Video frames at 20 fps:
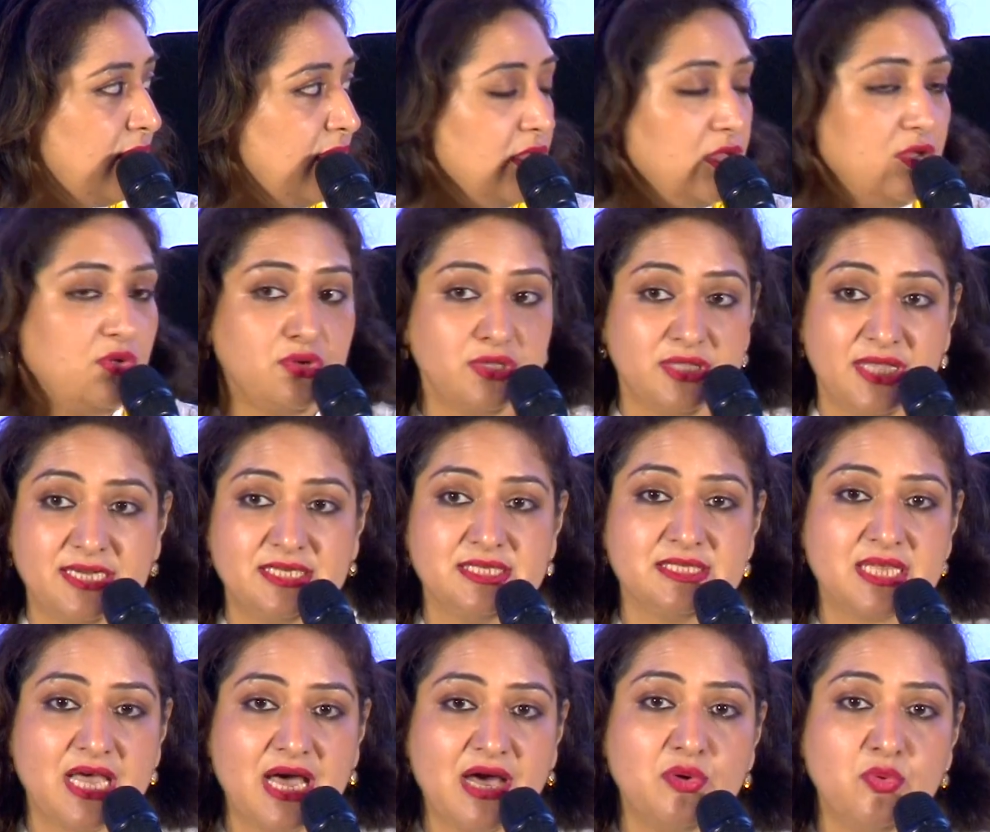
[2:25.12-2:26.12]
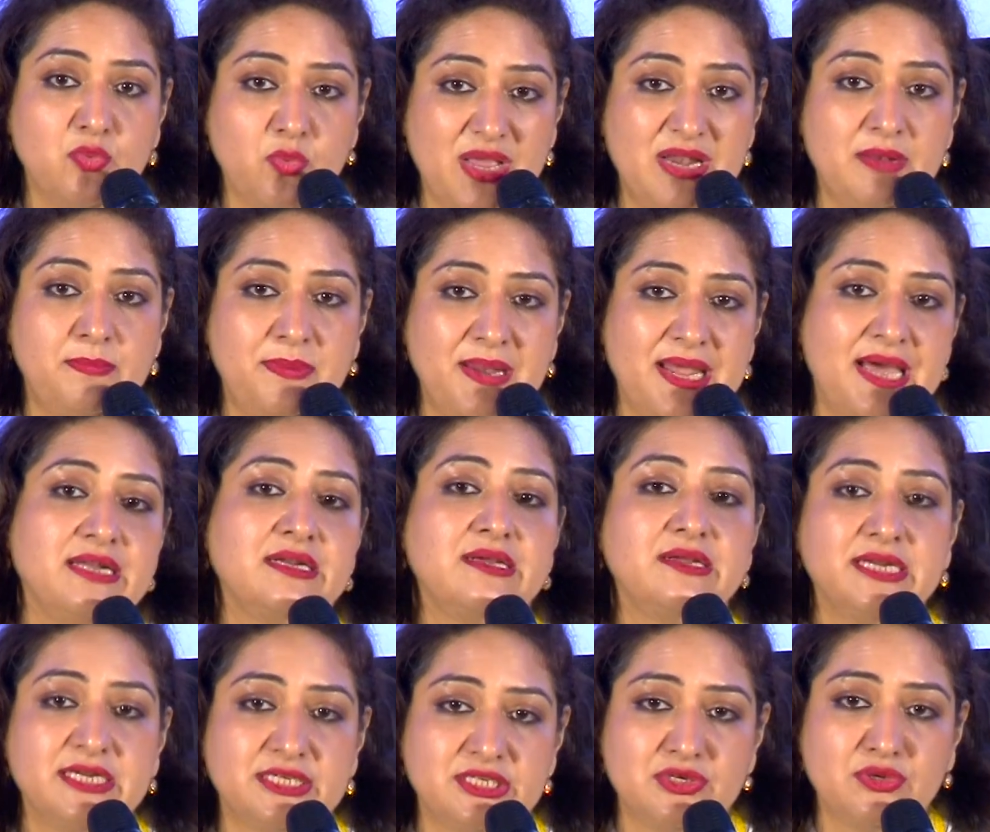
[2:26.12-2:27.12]
That is how well planned
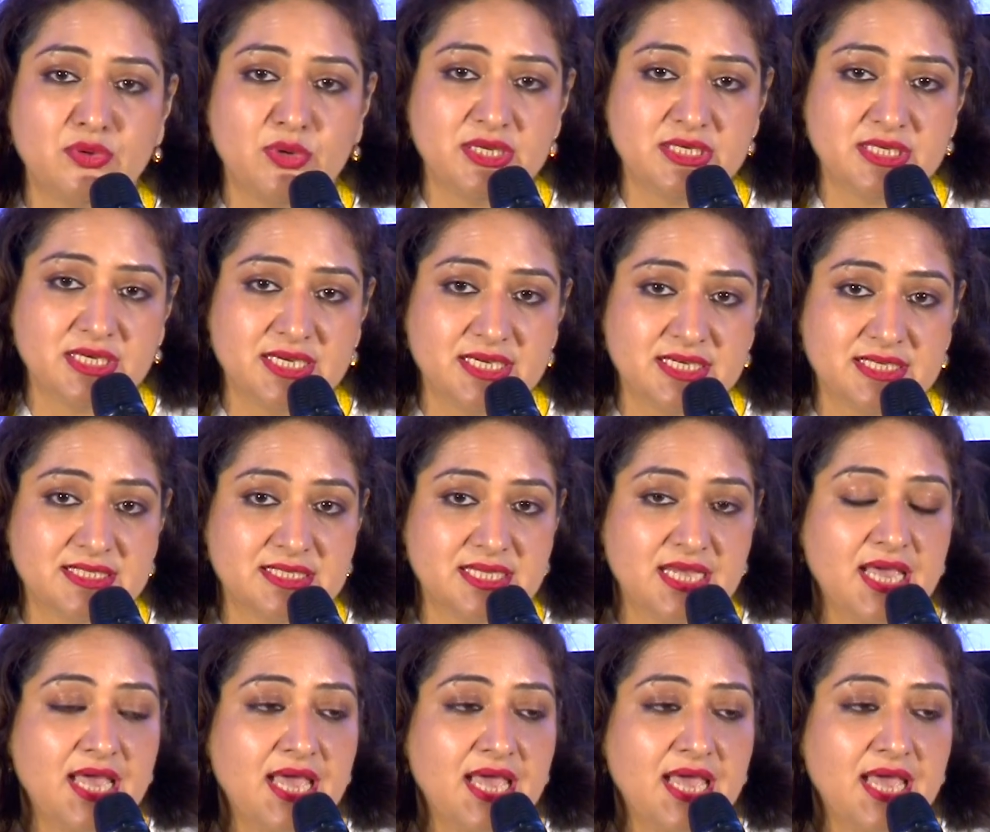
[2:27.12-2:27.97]
Greater Noida is.